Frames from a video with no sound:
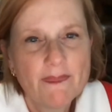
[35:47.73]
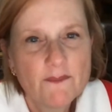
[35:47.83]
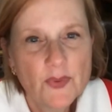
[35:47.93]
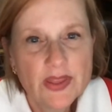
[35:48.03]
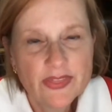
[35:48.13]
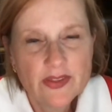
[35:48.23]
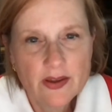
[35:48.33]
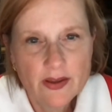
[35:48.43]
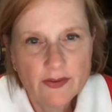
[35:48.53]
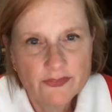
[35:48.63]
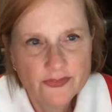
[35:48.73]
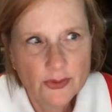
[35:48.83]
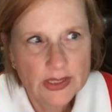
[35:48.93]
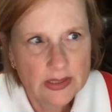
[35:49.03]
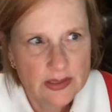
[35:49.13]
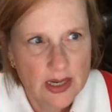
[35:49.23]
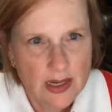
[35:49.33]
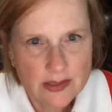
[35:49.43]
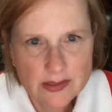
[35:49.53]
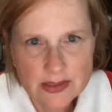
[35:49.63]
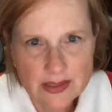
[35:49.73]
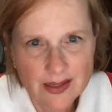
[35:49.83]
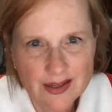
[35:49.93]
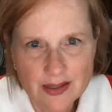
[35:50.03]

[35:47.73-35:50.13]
with the FOIA docs,